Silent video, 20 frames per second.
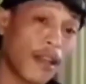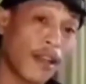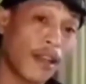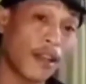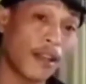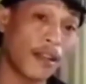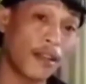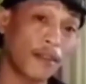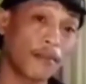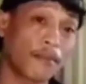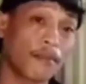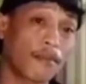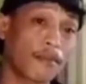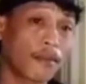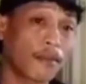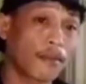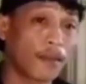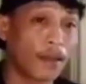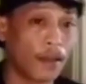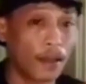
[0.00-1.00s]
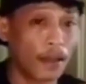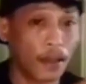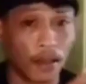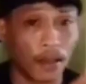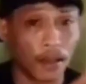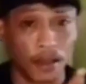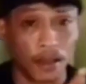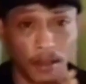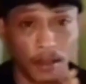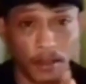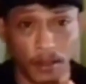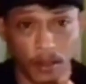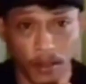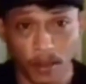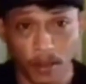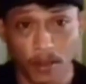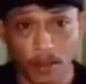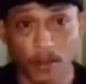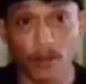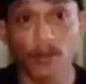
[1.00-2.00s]
na
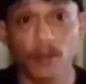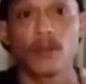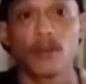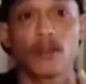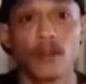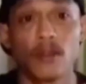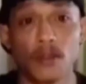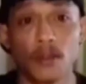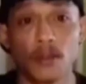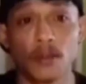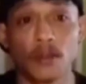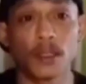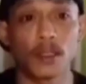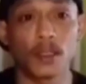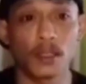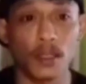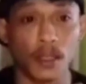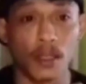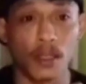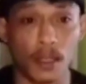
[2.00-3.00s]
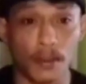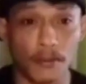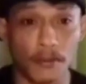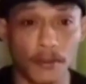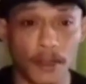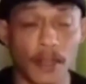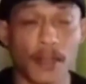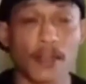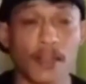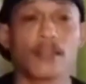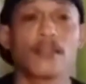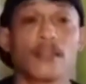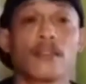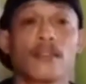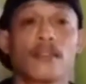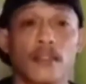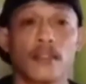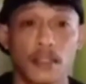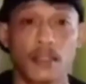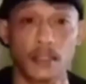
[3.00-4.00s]
you doing a vlog
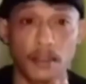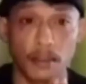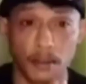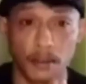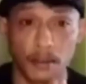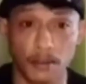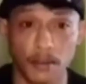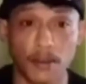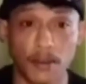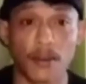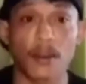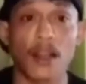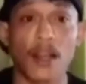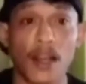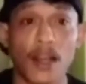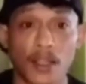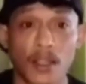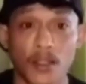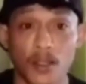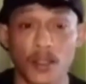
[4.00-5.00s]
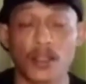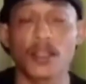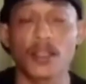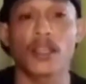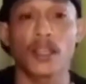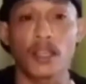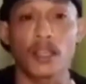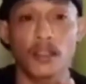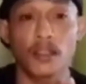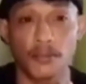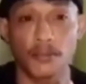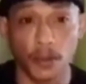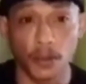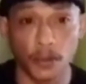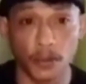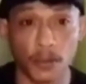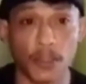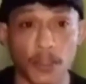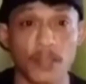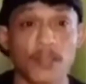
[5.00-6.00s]
for a good
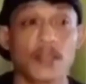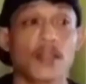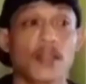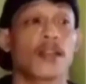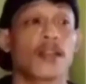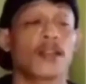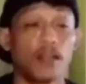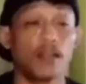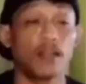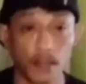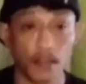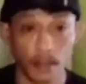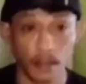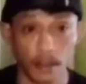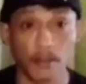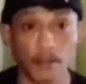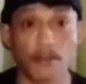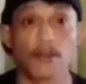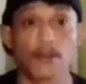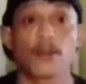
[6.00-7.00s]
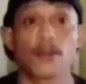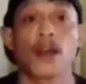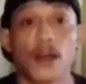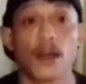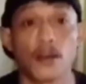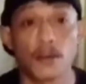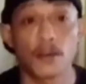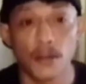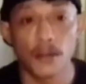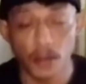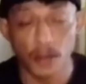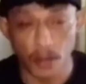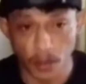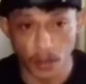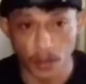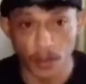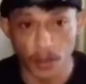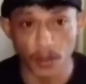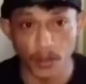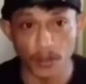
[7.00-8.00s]
influencer for our
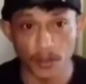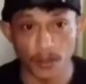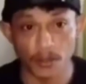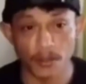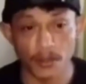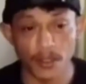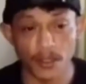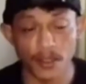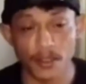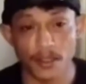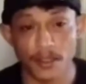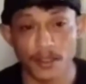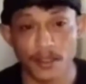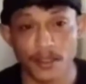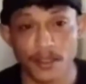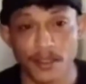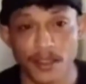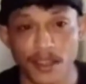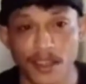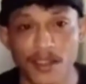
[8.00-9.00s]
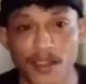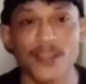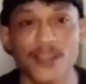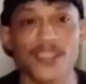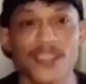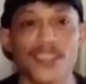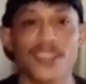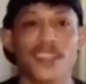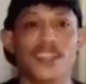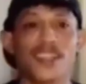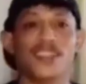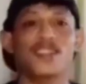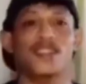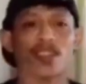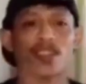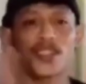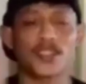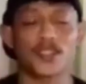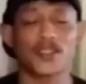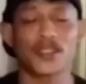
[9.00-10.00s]
co-YouTubers. And once again,
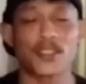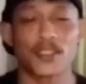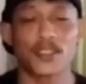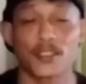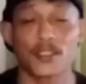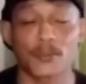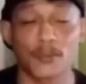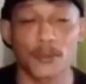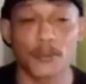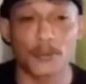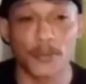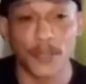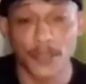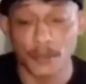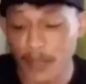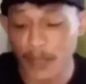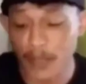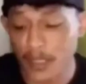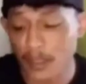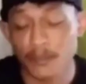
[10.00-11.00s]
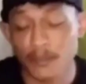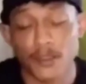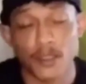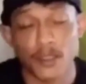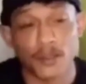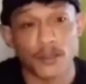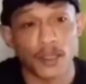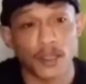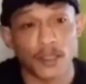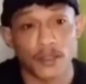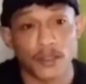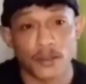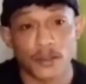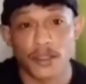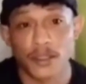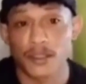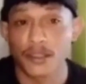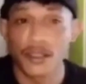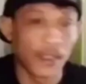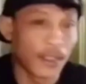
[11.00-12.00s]
congratulations for being part of this YT
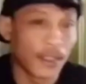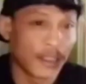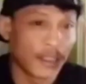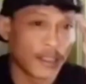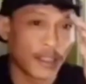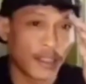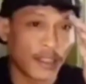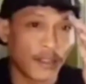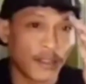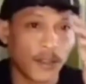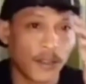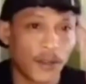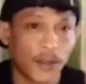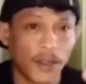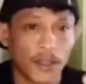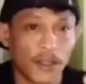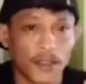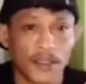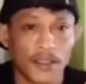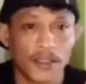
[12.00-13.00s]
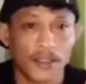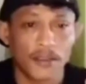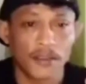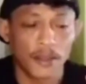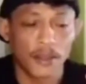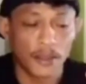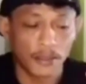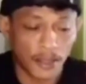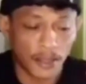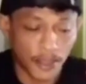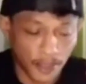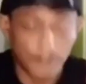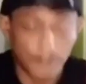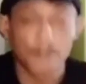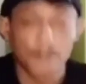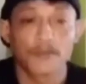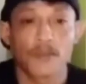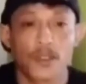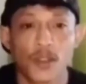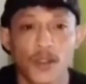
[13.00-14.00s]
world. Saludo ho ako sa inyo, ma'am, at
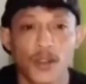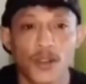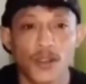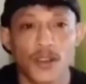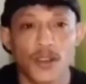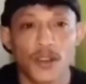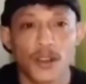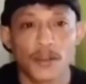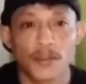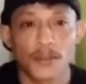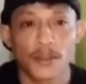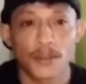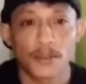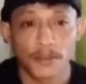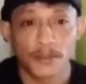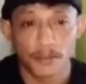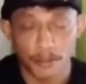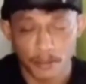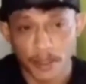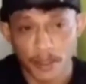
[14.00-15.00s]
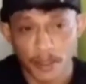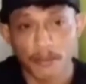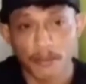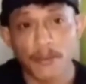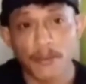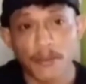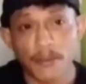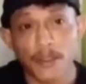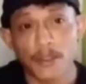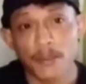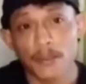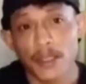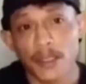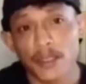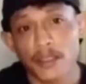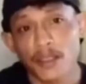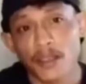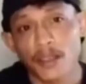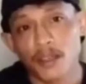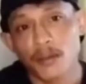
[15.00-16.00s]
tuloy nyo lang po. Papa
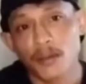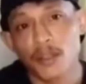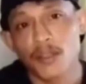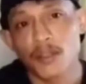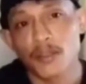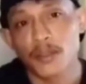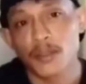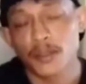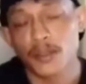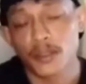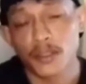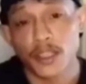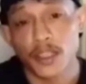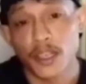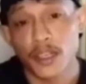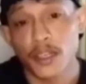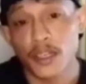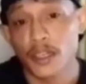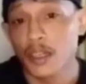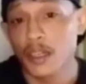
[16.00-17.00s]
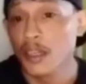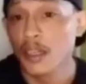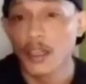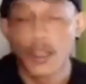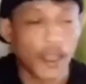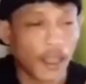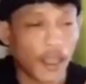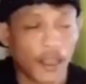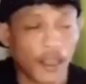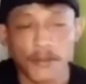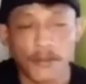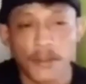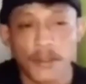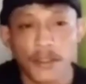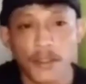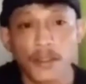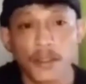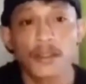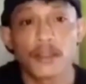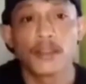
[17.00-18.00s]
Yobert, always support your channel,
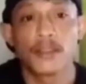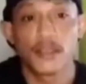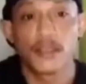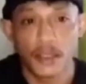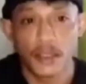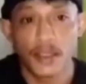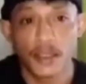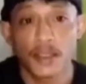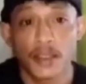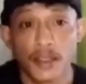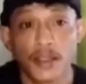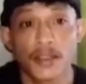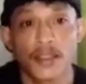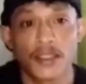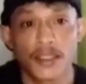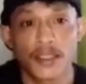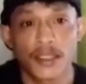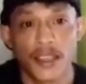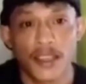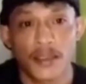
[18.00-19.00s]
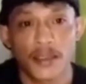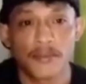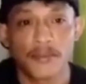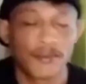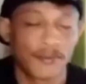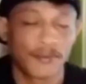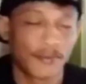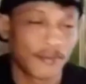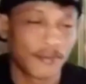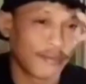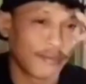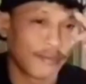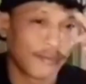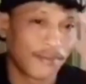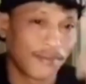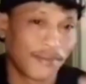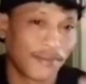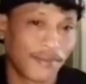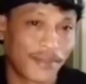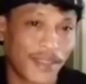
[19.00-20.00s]
even though not all the time.
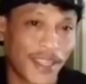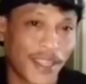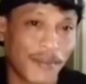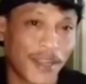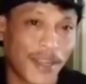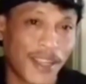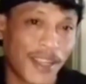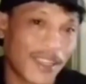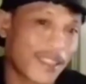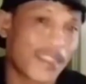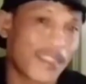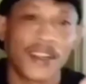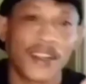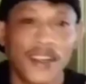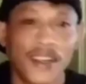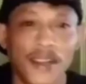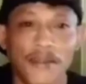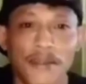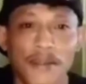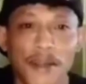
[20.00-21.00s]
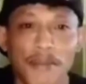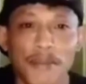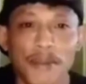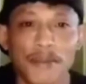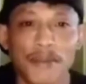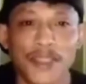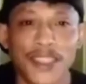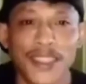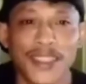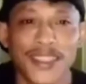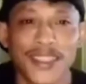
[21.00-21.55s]
God bless! Love, Ma'am